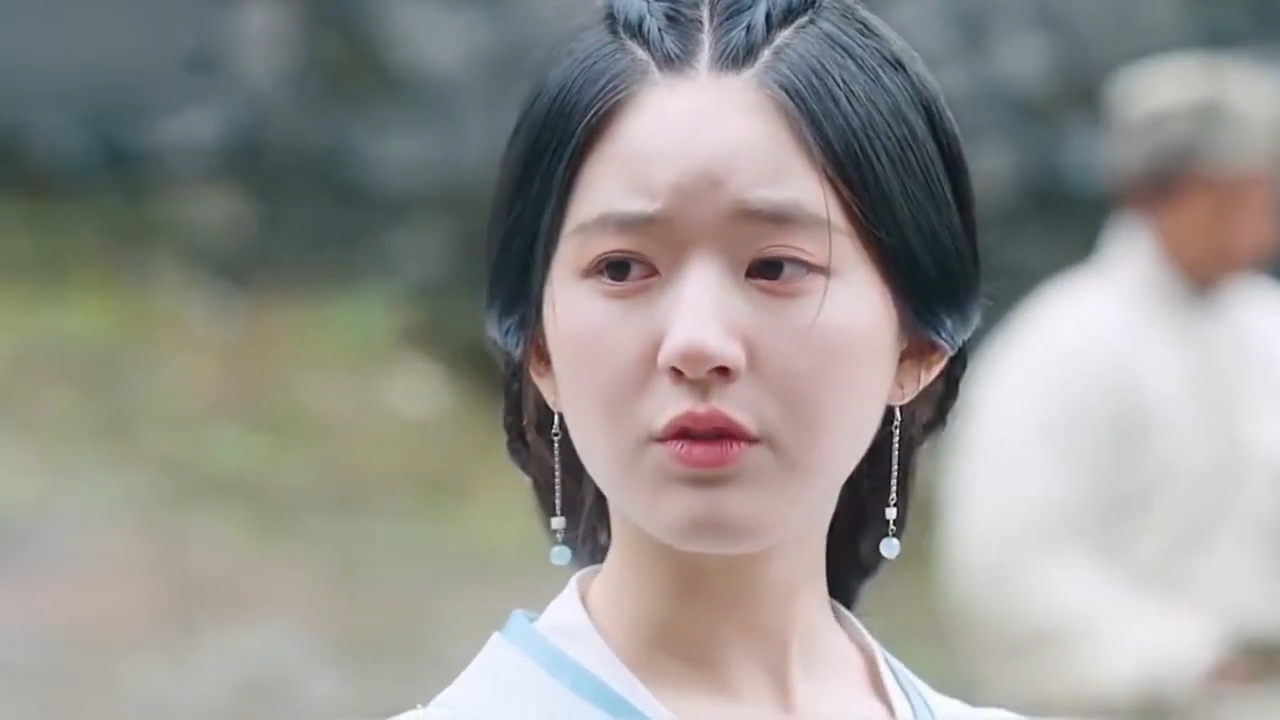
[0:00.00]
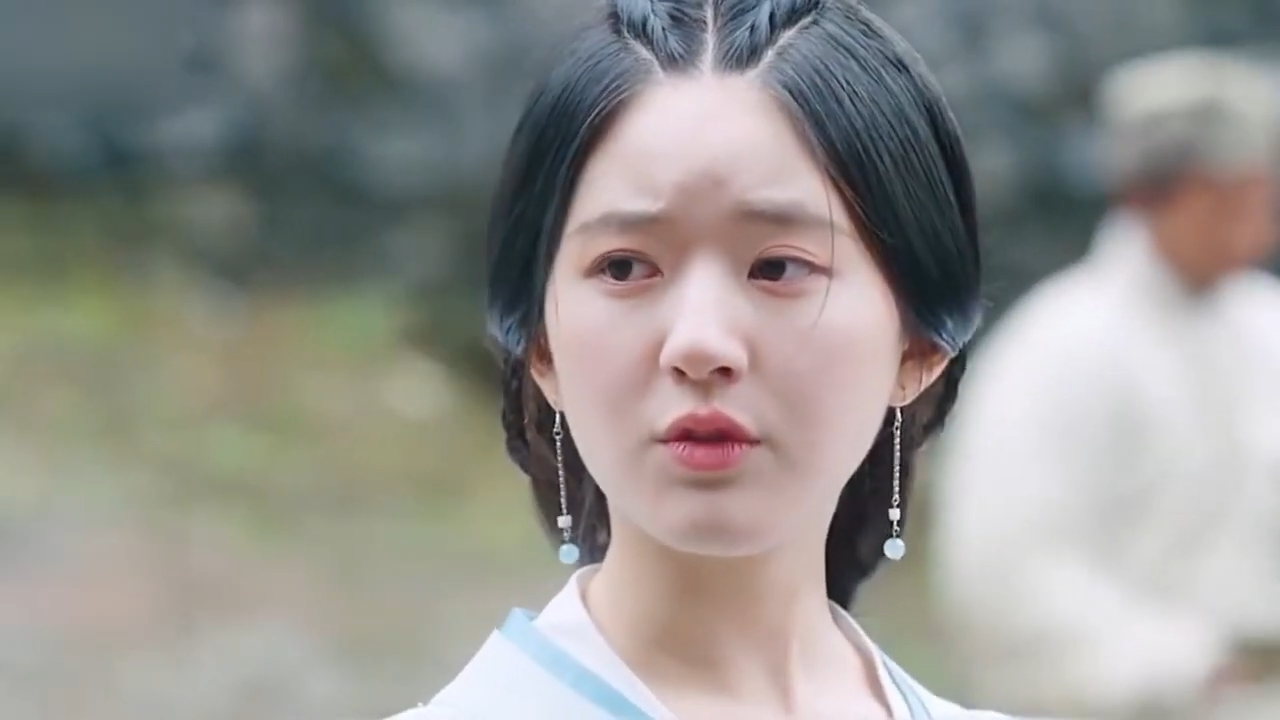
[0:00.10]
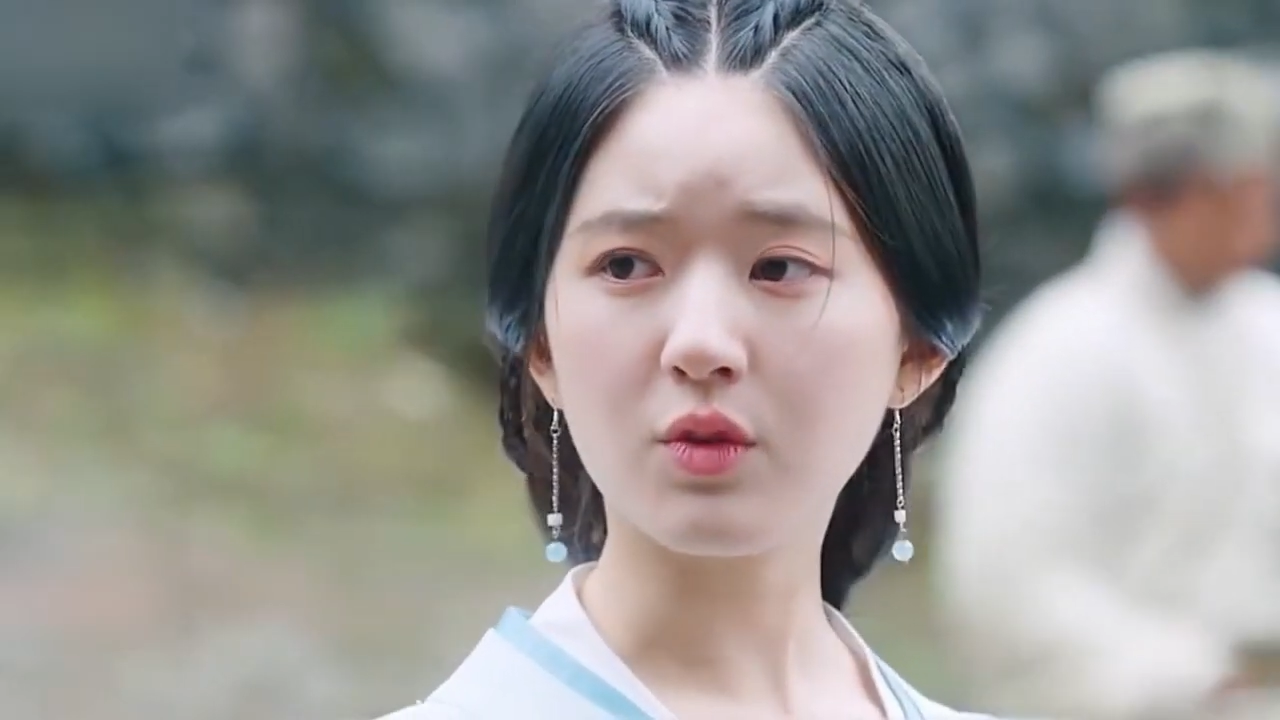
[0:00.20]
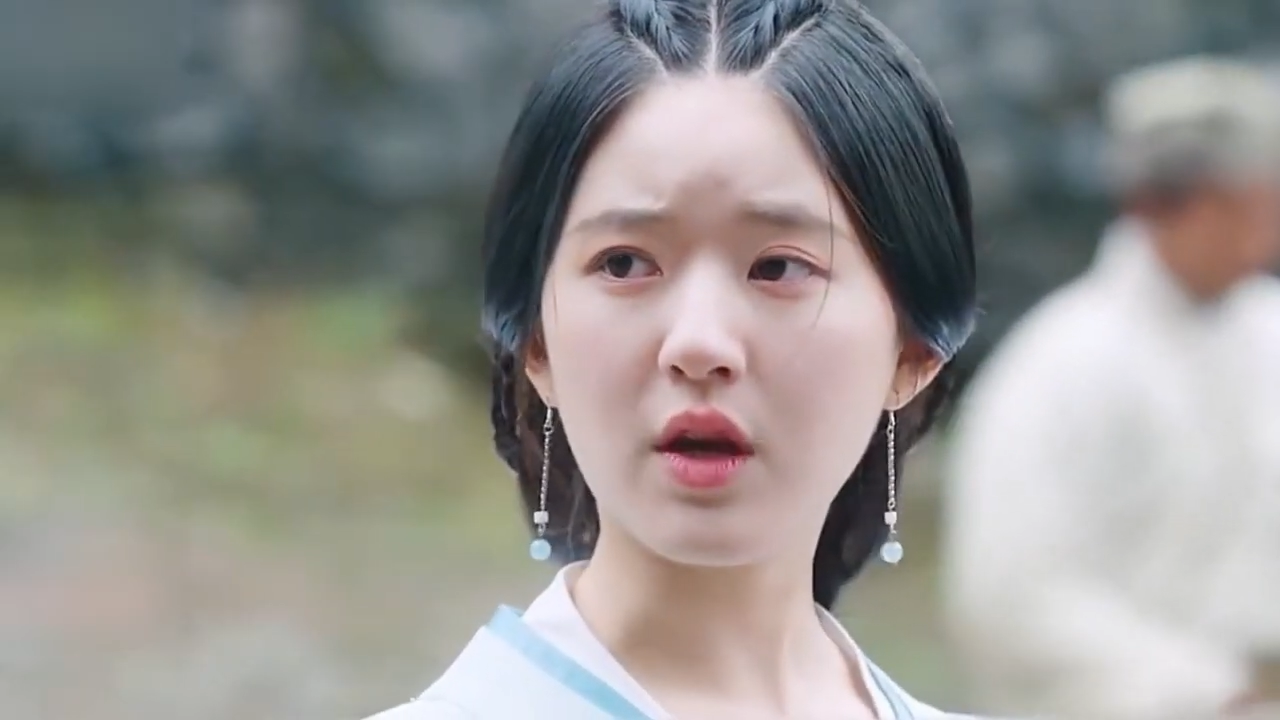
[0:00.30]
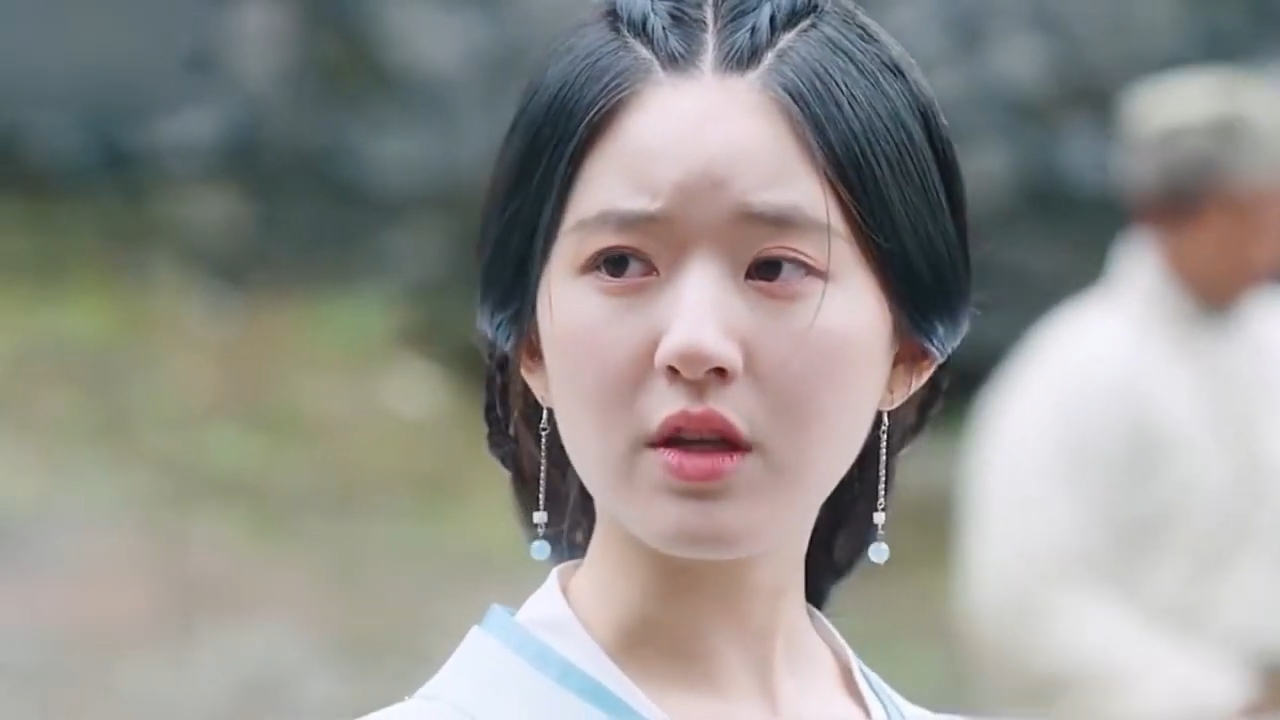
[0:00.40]

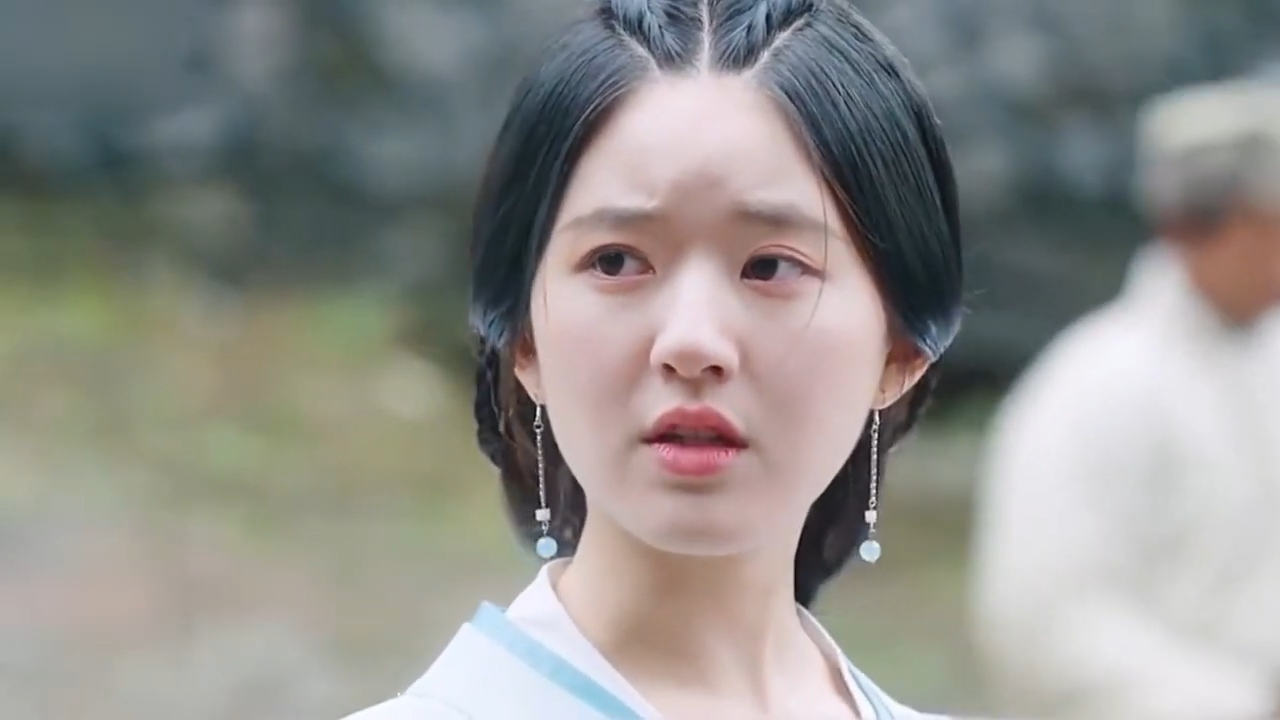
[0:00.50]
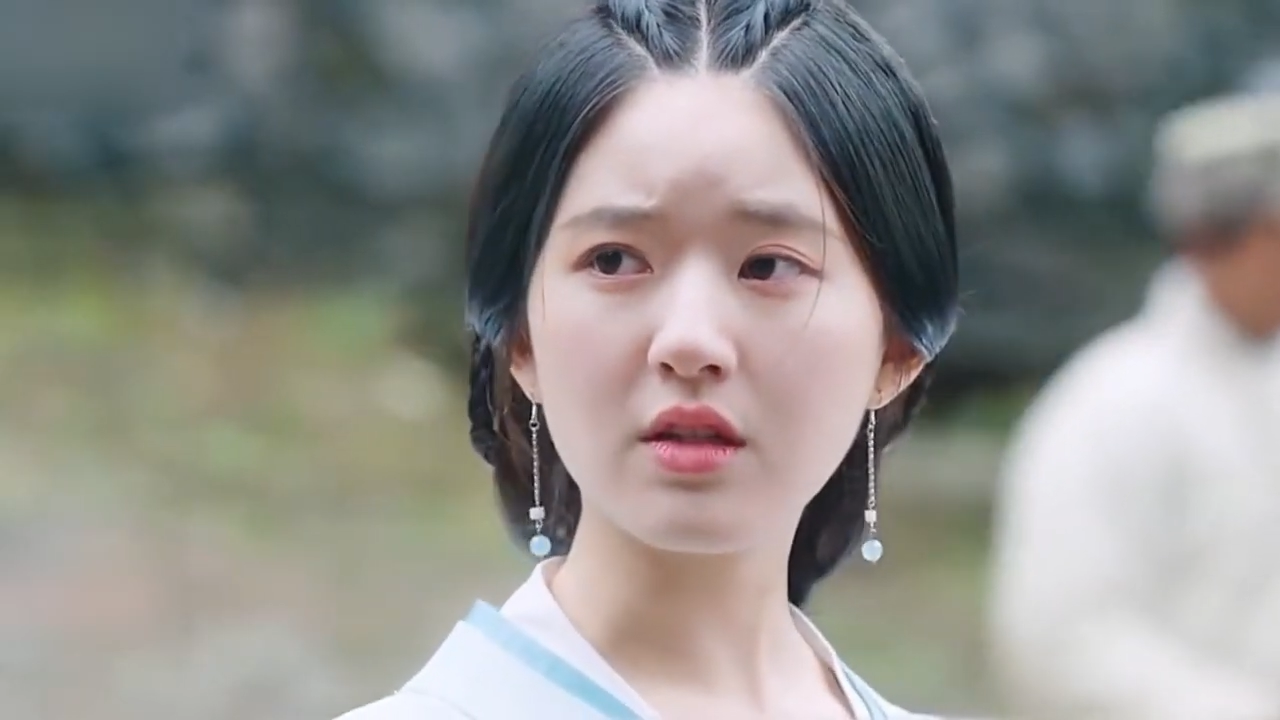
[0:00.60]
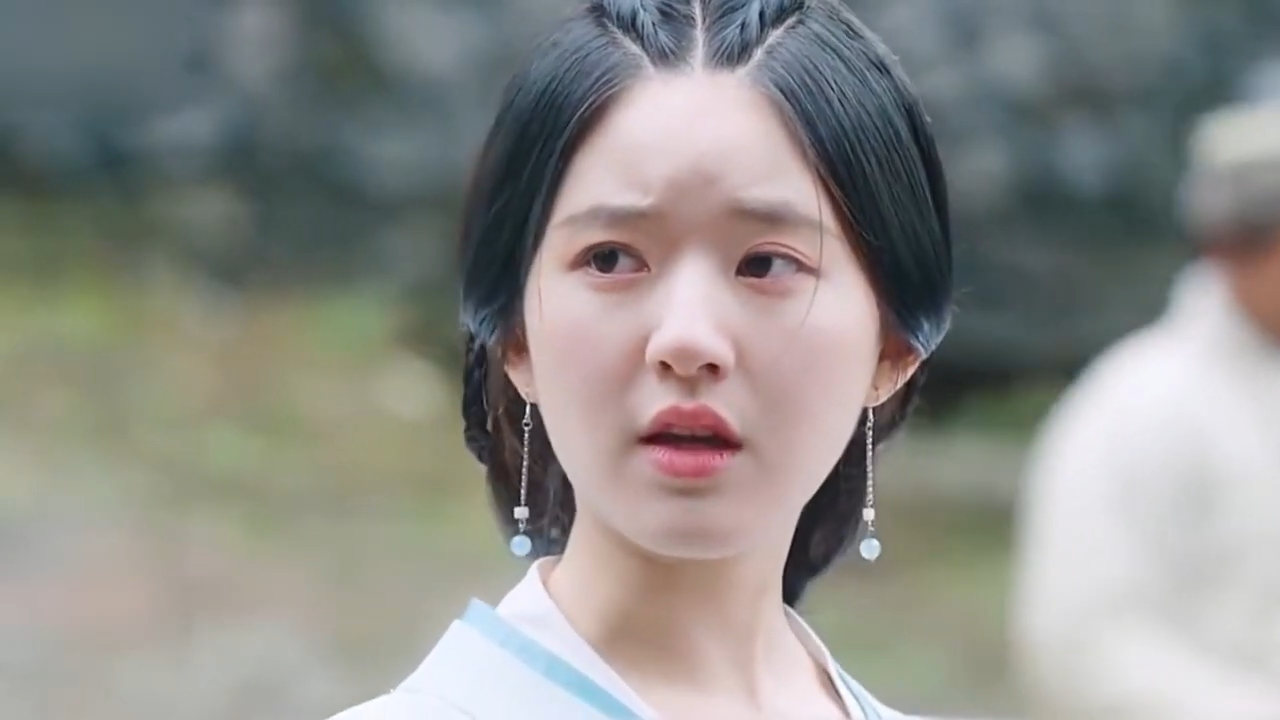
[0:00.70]
Niao Niao